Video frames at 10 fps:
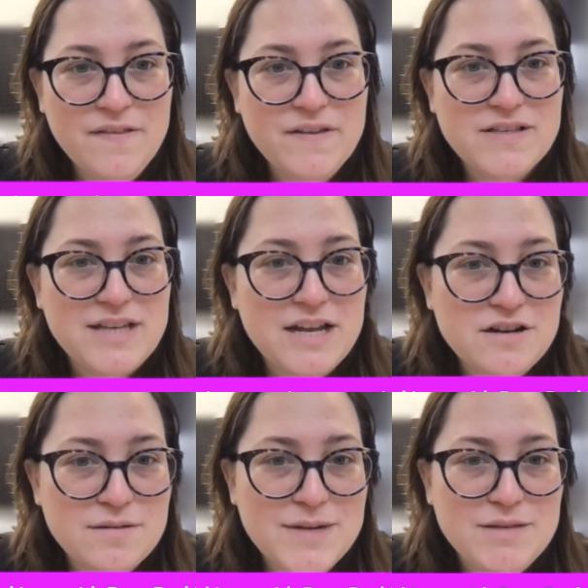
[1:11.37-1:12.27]
The
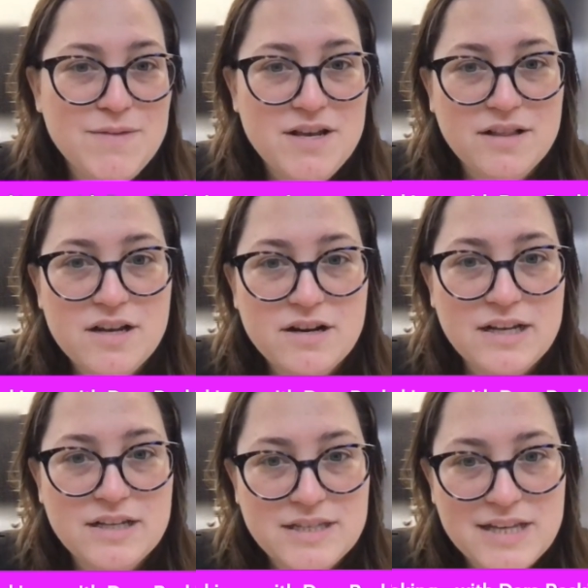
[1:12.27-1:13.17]
sender must be clear and
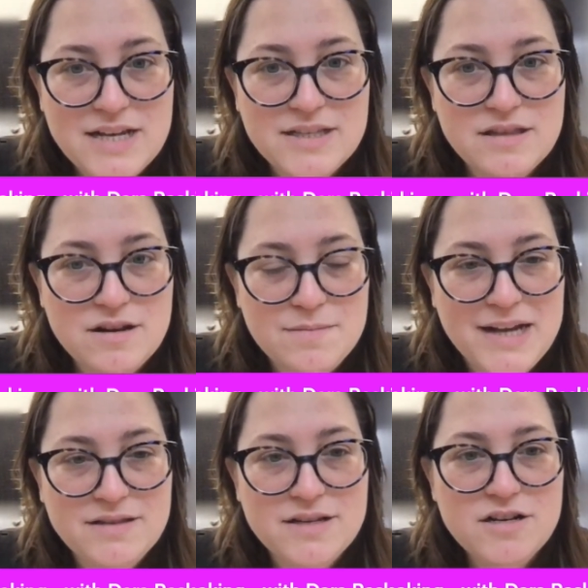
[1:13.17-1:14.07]
concise in their
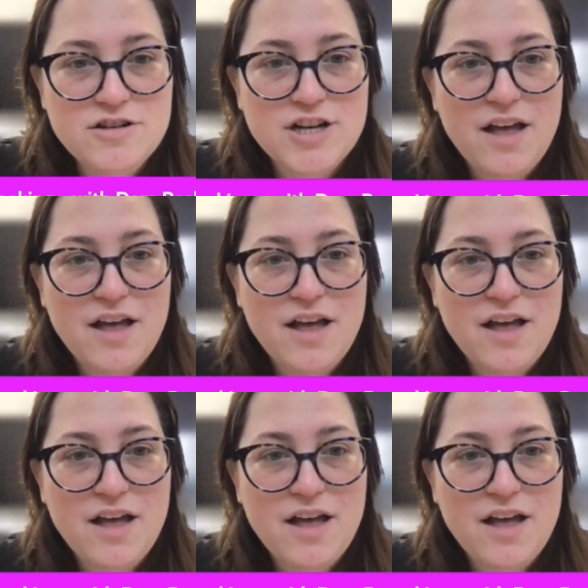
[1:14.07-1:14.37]
message,